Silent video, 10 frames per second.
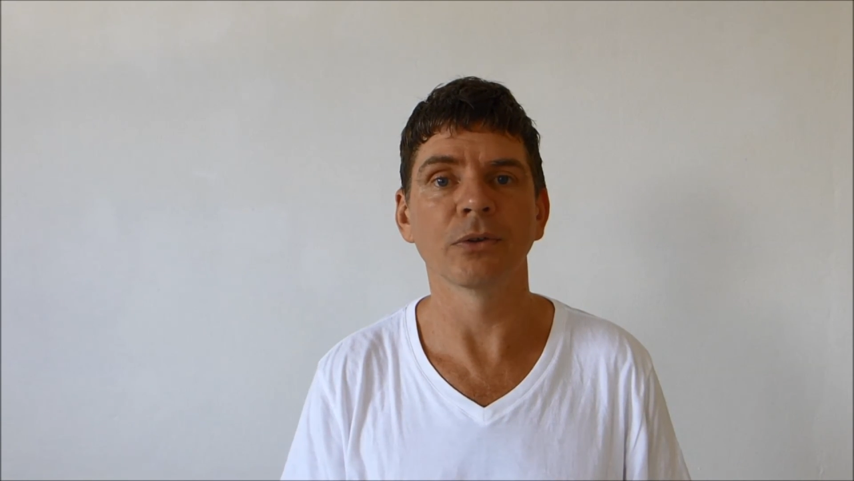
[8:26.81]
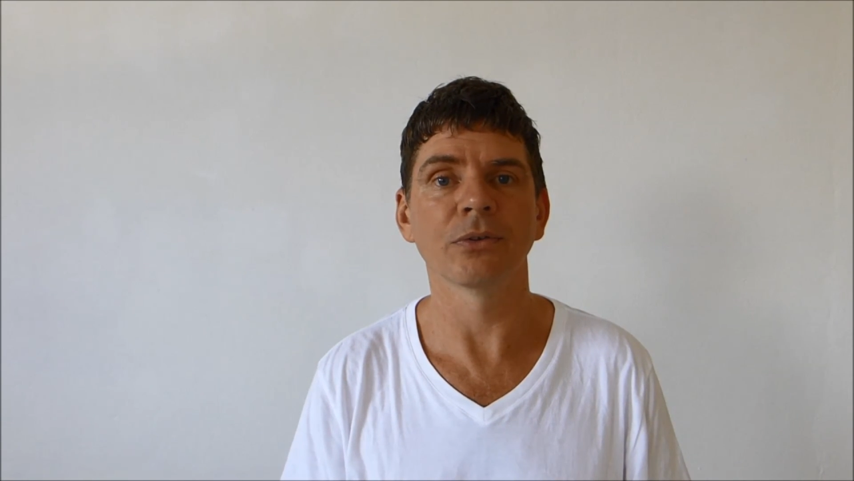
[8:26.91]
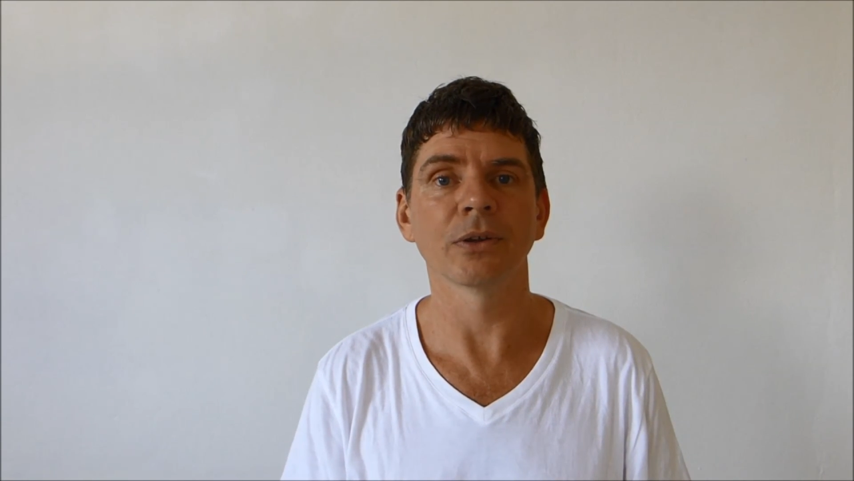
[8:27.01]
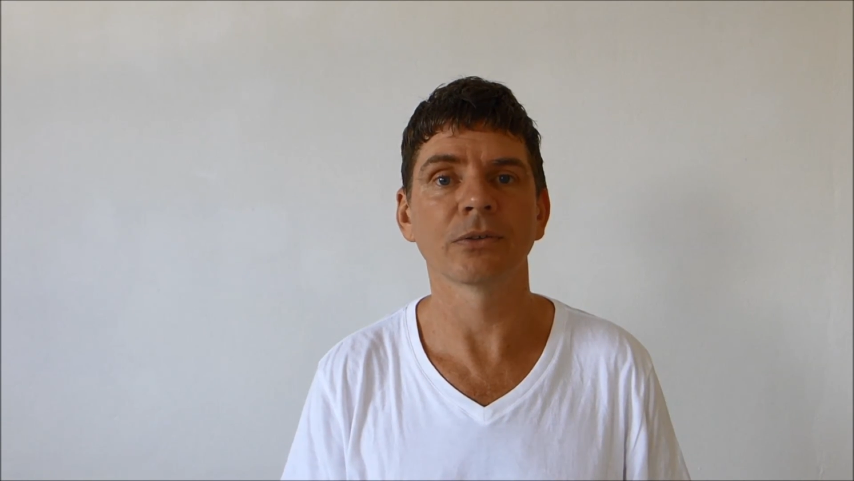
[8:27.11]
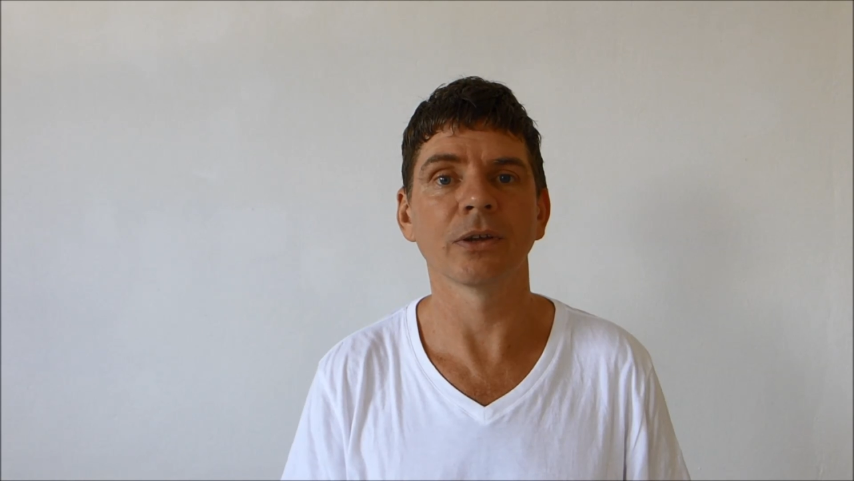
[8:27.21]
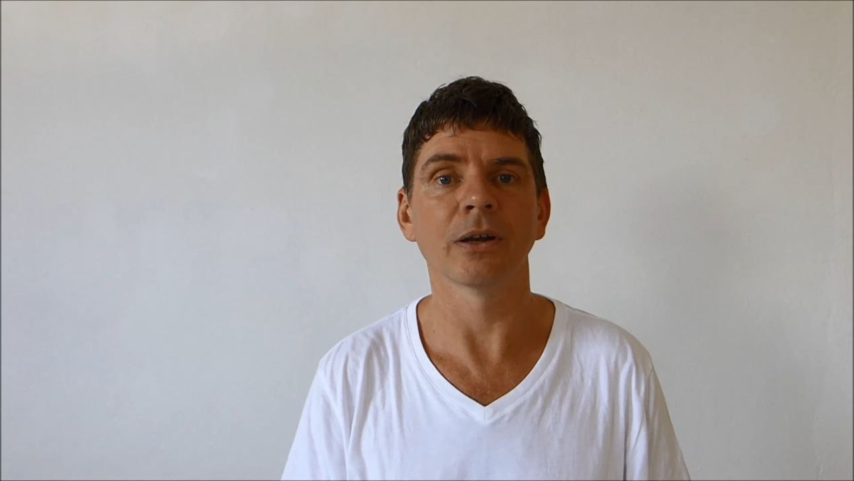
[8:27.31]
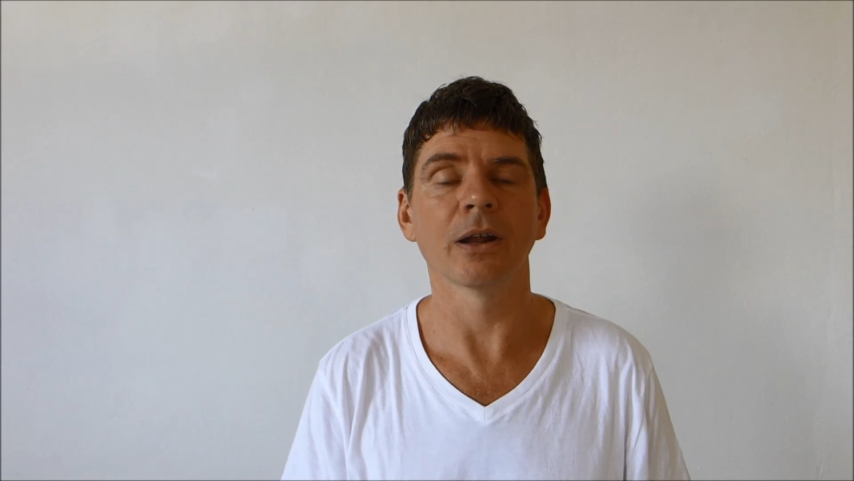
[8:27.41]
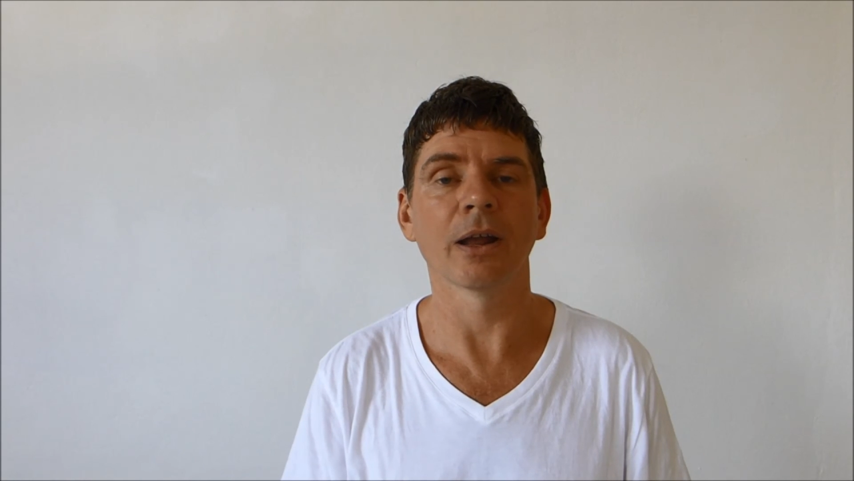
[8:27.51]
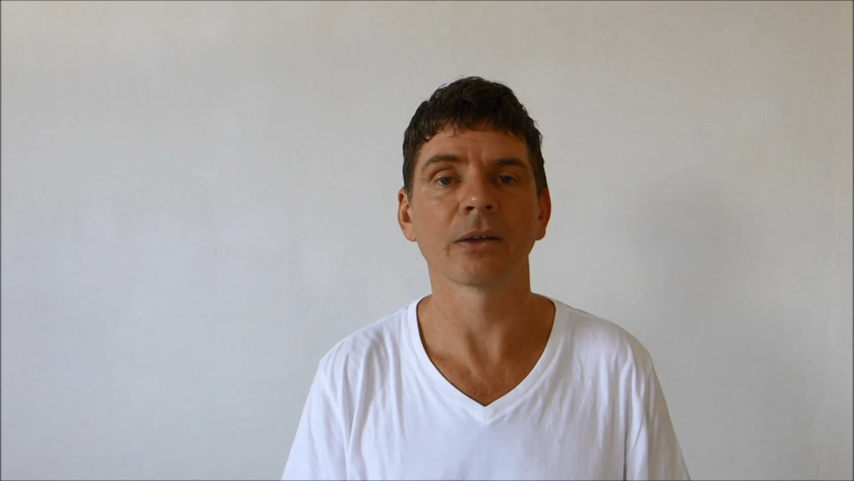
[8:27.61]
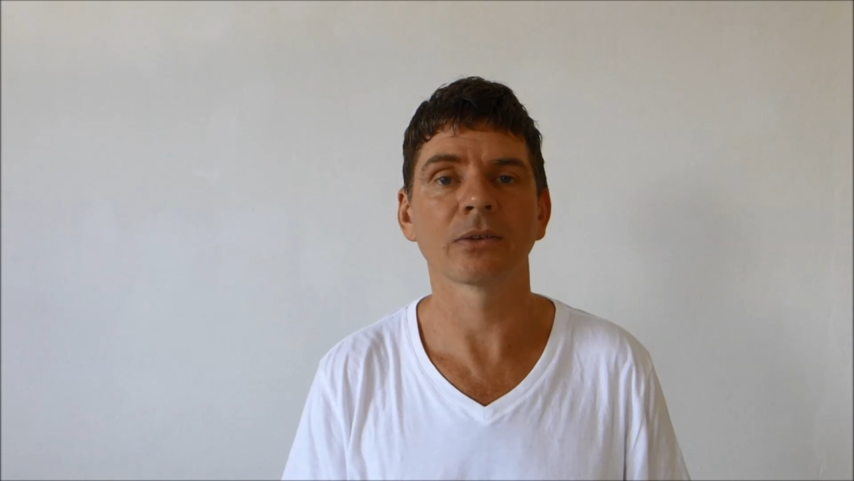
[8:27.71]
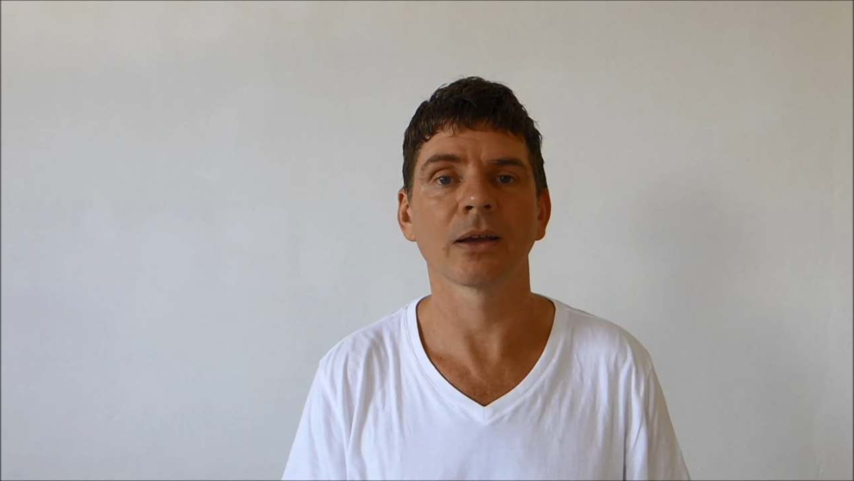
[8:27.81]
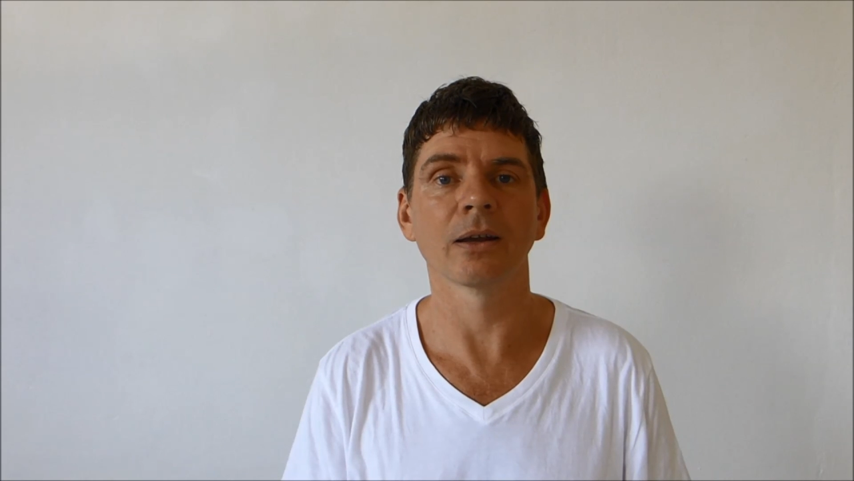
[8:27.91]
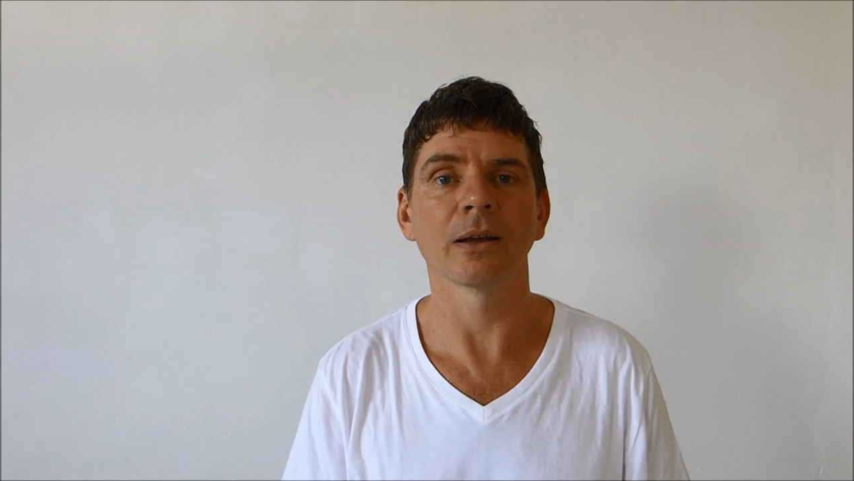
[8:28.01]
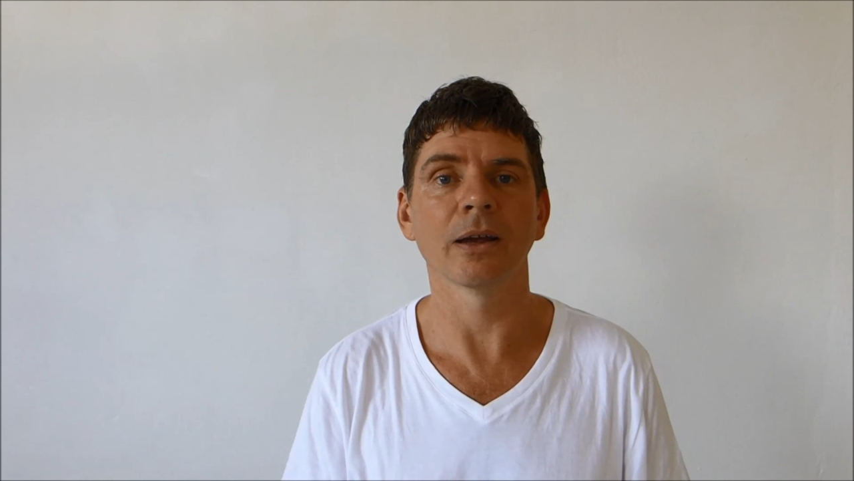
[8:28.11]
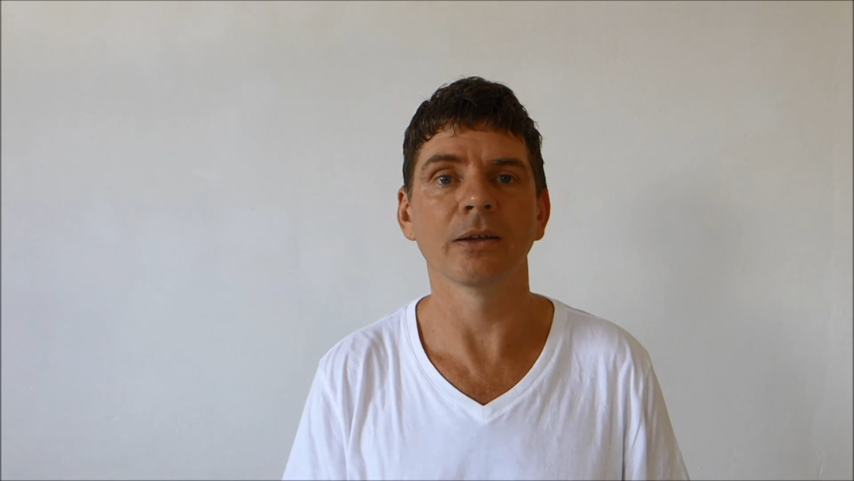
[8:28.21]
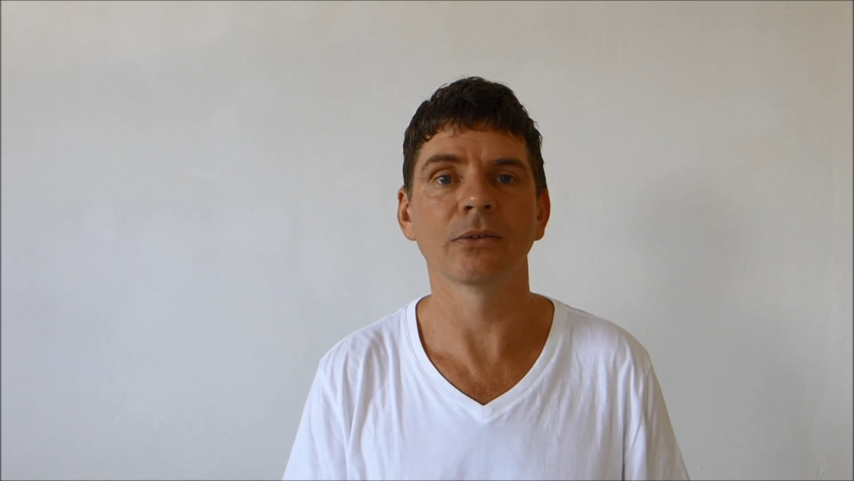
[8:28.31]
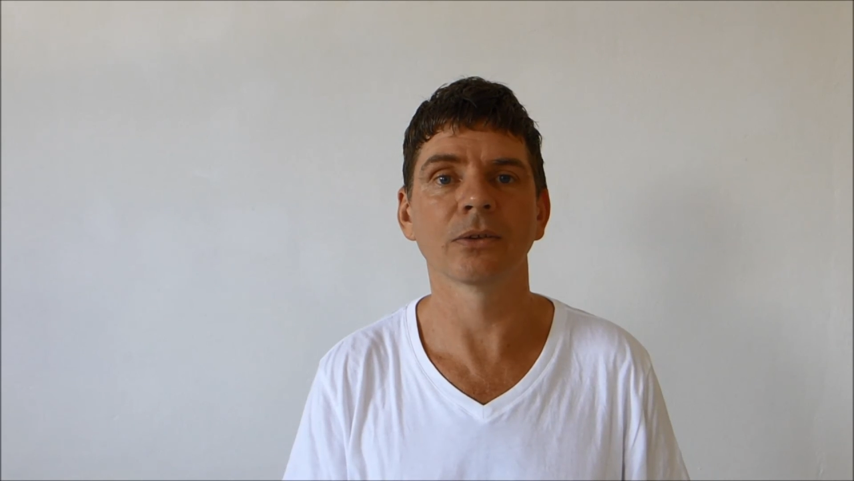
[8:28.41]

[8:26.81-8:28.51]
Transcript: 16 and exhaling 8.